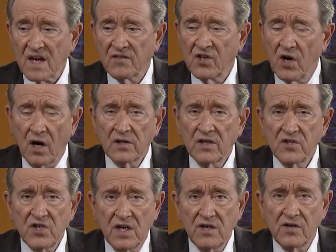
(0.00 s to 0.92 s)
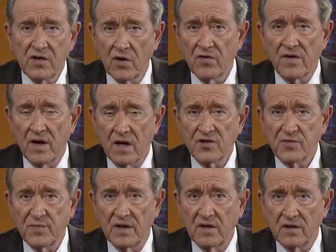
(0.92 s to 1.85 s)
God can tell you to go to the
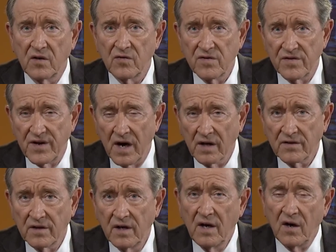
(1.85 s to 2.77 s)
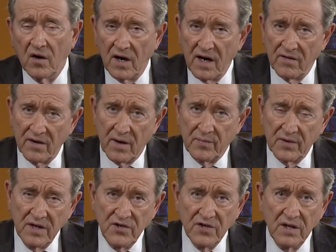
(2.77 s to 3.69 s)
hospital or go to the doctor or have an
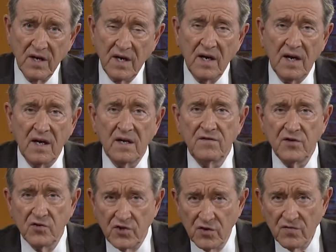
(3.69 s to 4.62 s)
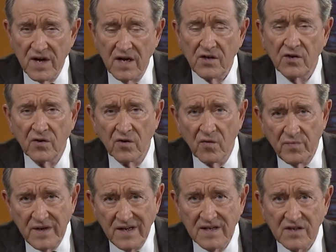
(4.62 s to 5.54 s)
operation. And if you do that, you're in
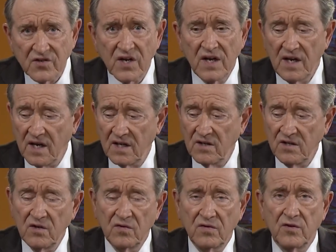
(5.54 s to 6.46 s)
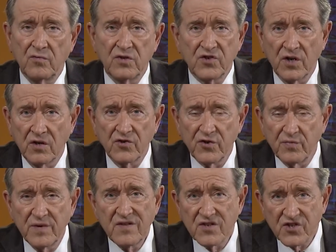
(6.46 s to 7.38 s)
obedience and you, the results will
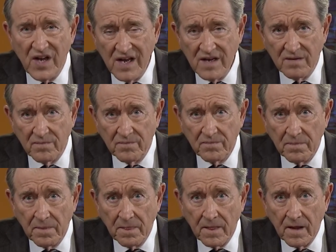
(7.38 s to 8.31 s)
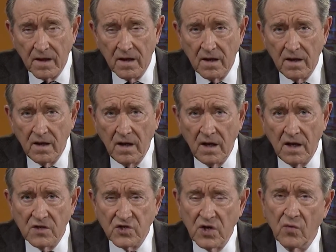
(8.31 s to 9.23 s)
be the same.
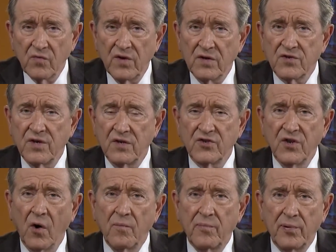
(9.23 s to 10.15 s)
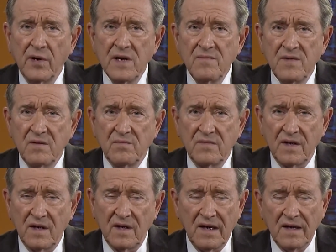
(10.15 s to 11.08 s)
So there's, there's no premium.
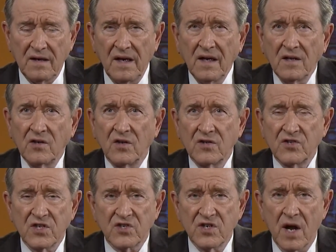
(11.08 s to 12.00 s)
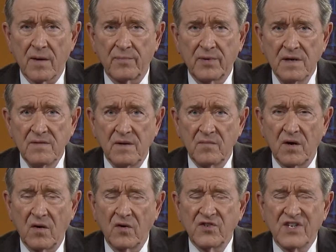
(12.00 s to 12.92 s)
Ignorance is not a premium
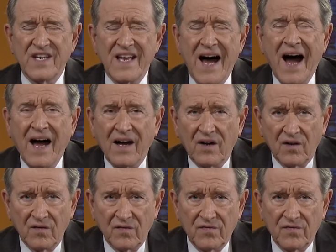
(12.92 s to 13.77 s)
or denial.